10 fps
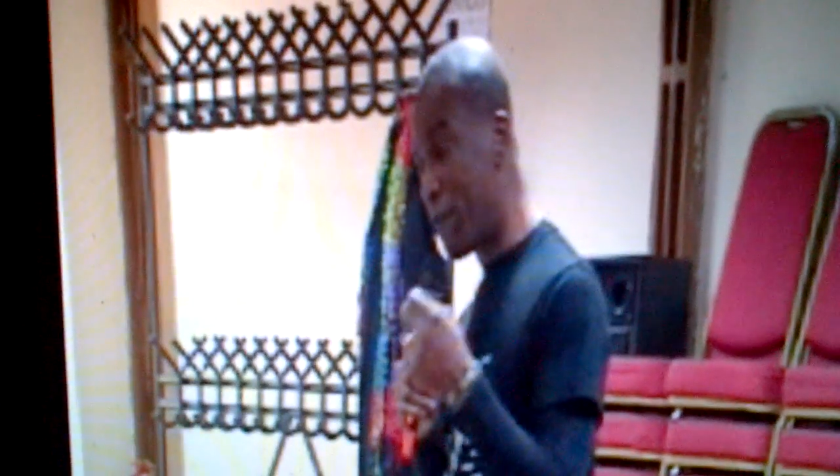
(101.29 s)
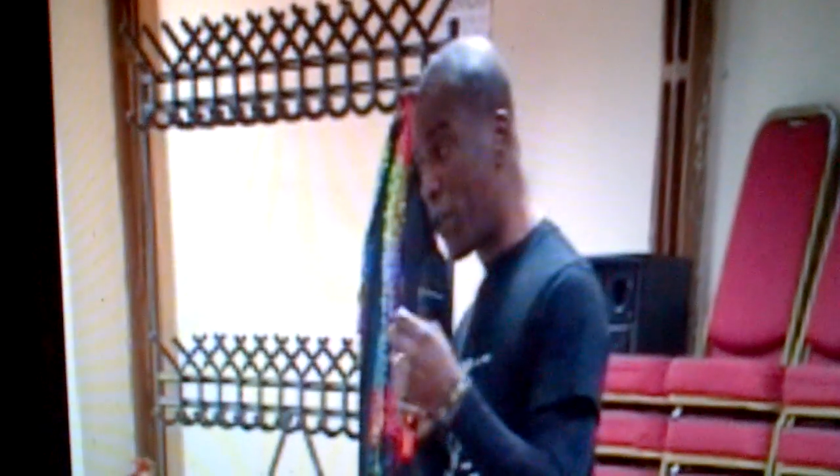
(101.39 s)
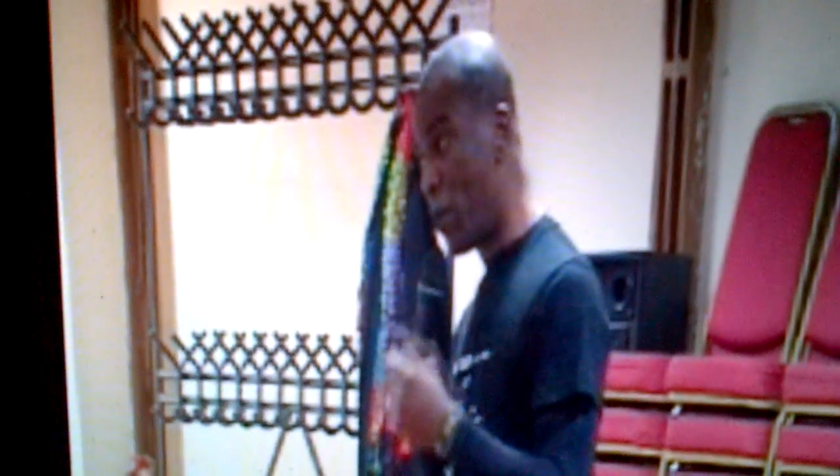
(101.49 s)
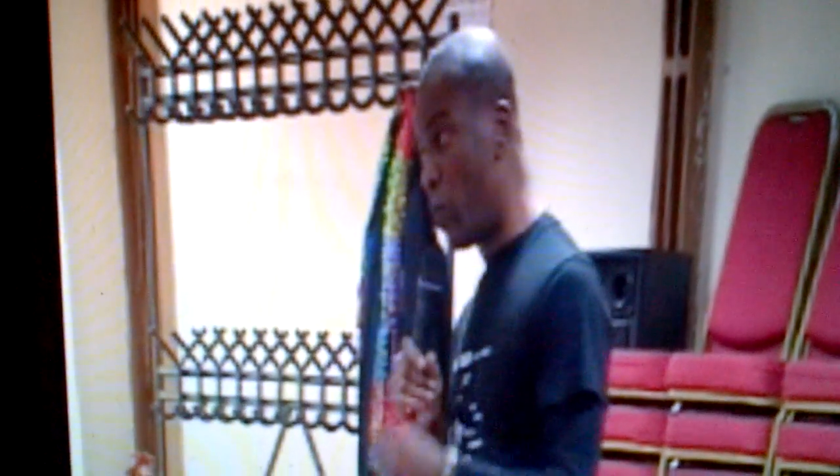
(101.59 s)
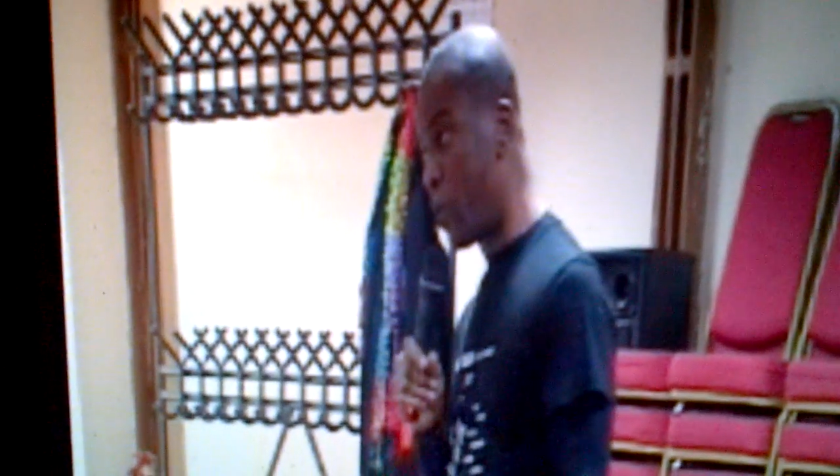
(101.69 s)

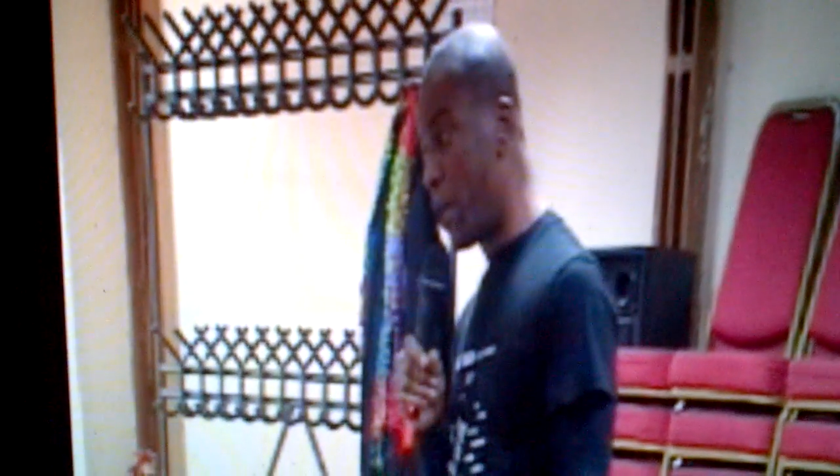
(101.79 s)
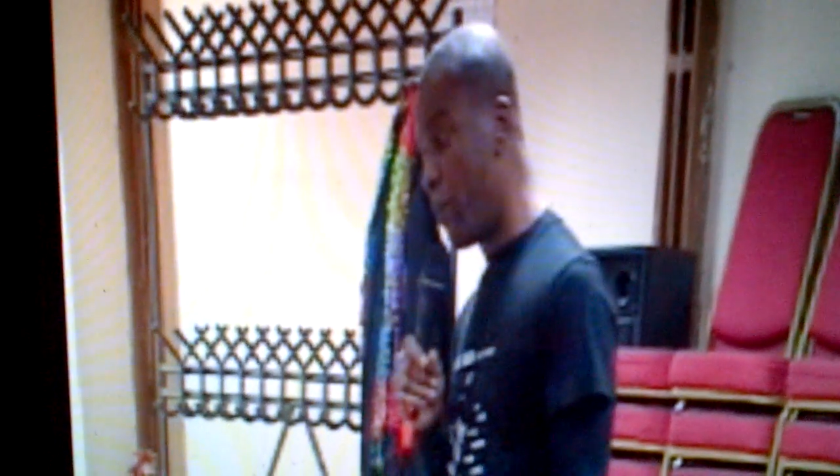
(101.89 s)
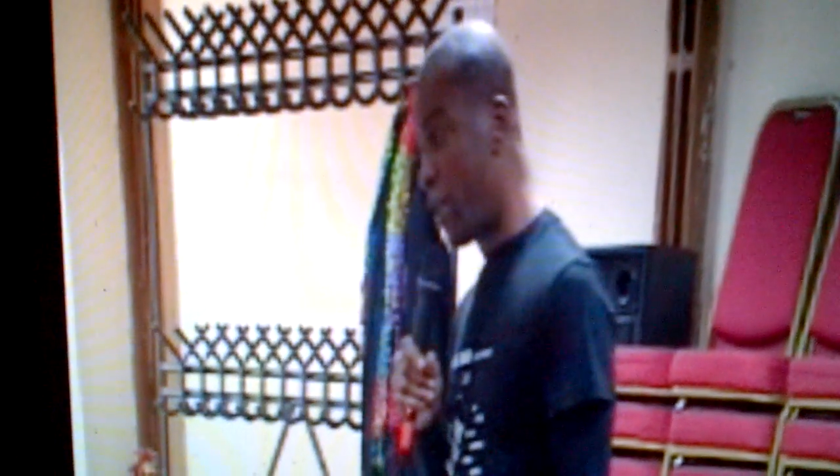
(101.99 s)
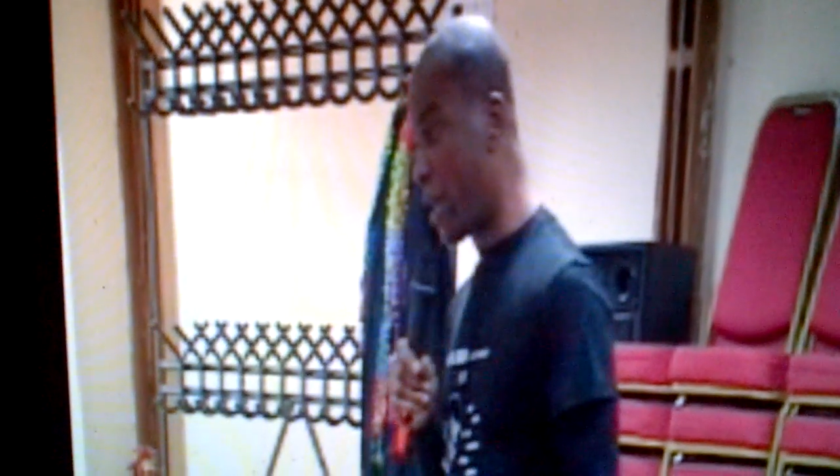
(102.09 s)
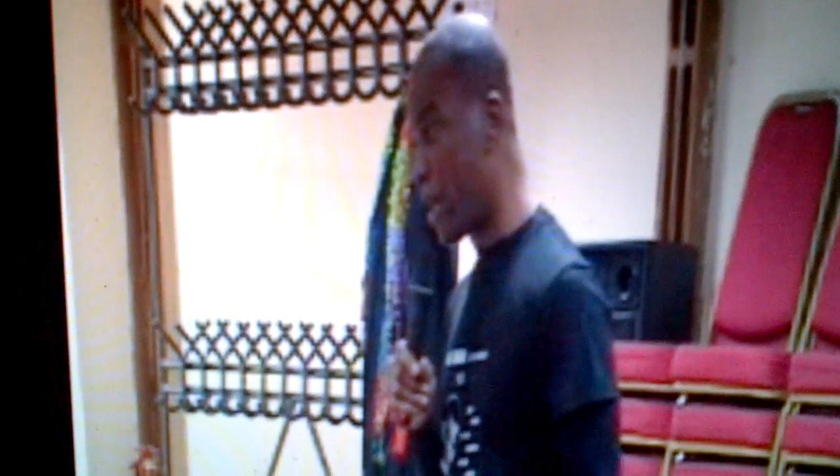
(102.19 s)
confirm with
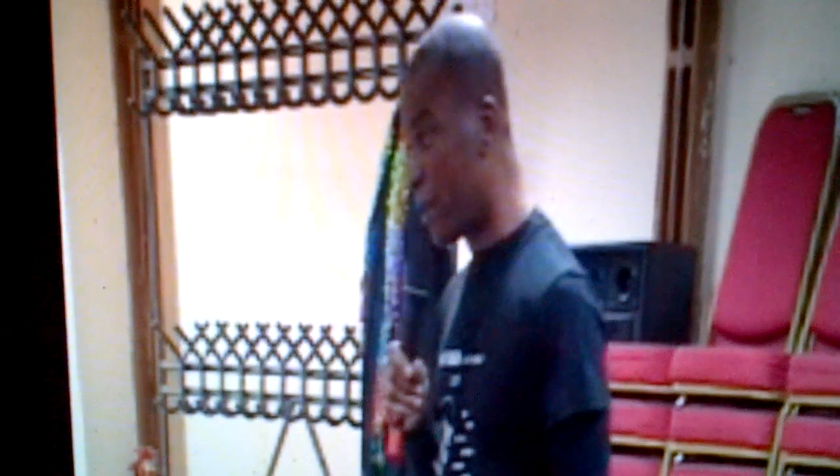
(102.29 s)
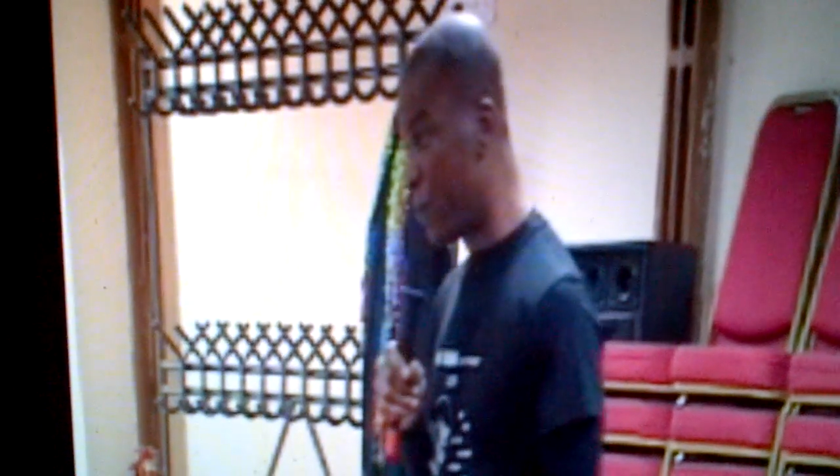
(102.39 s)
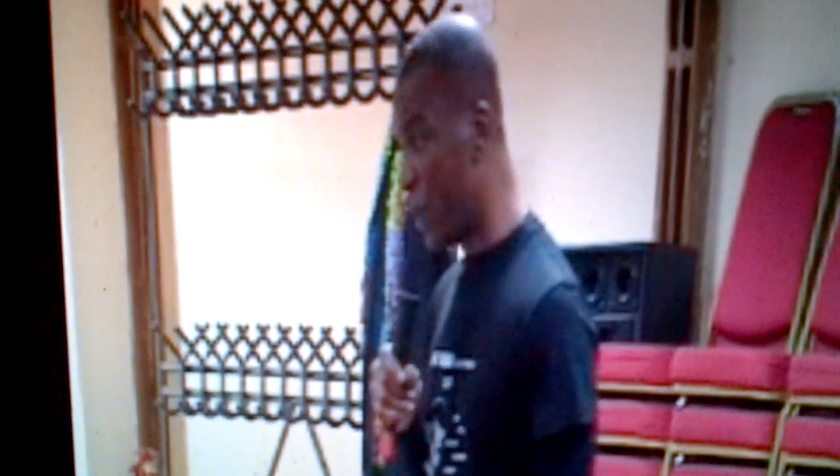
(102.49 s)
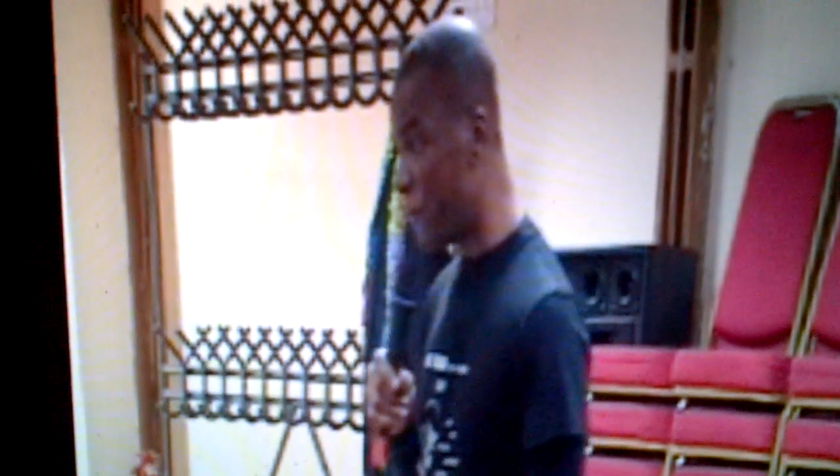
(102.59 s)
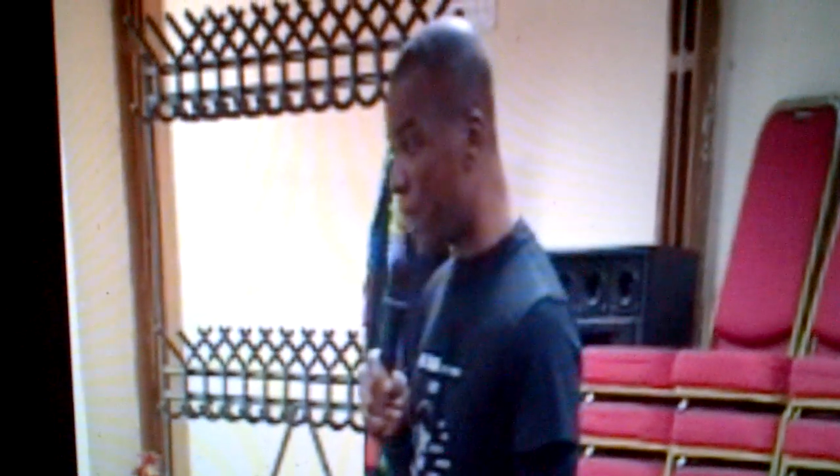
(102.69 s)
them that the gun
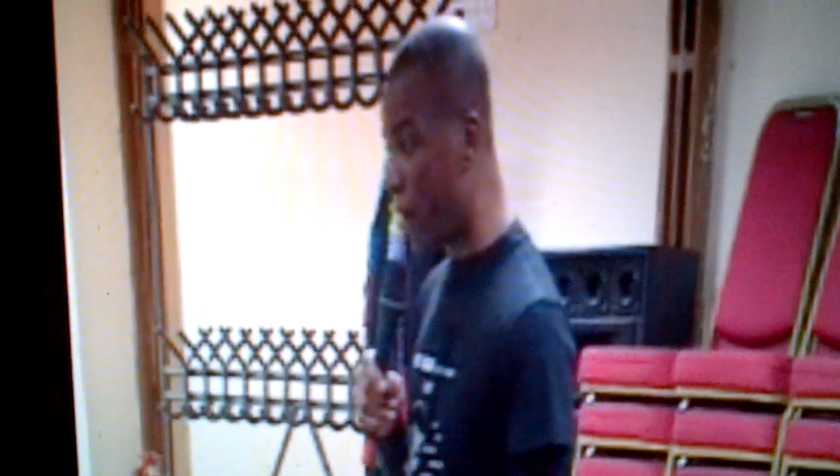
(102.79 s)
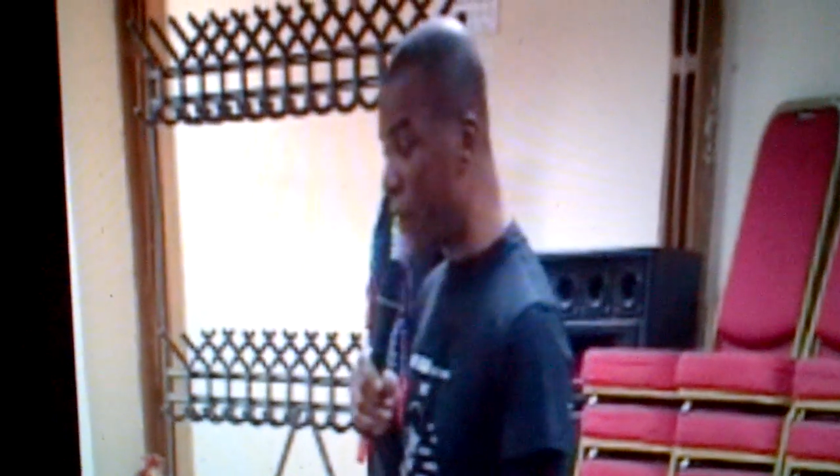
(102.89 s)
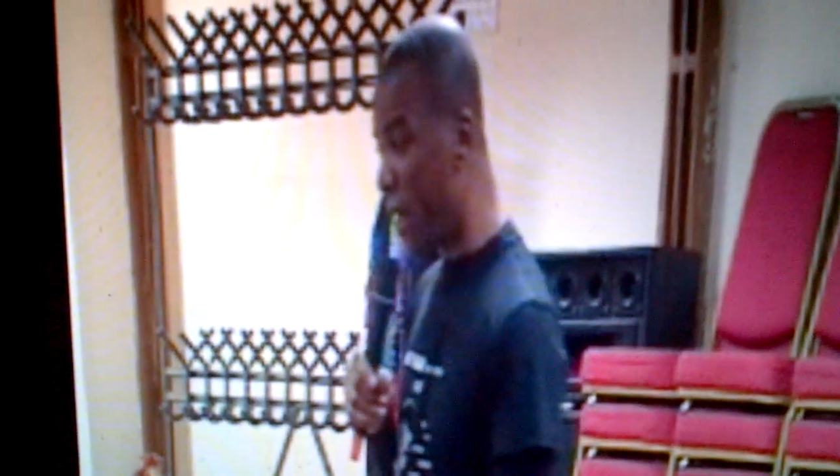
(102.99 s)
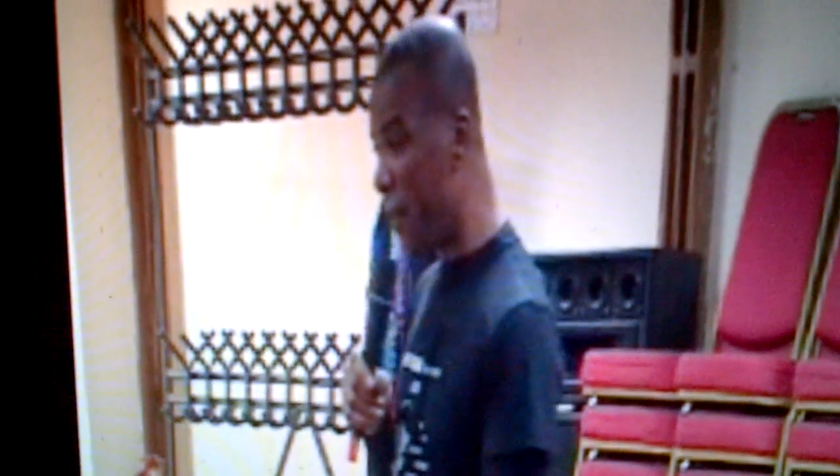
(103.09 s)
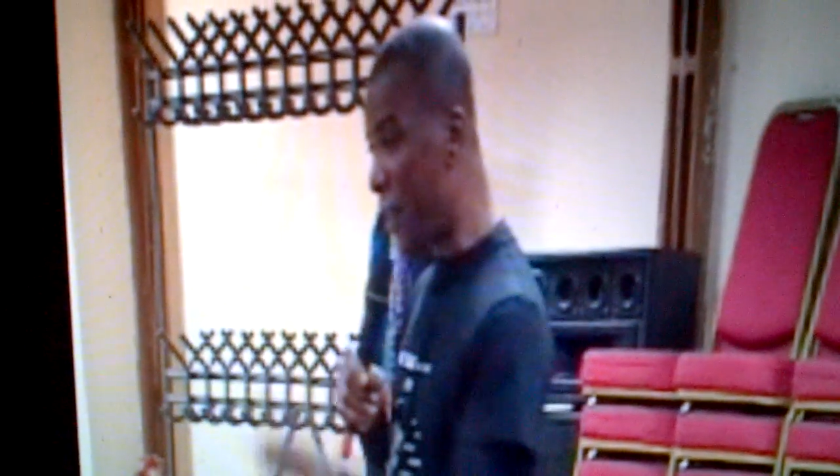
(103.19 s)
had been found.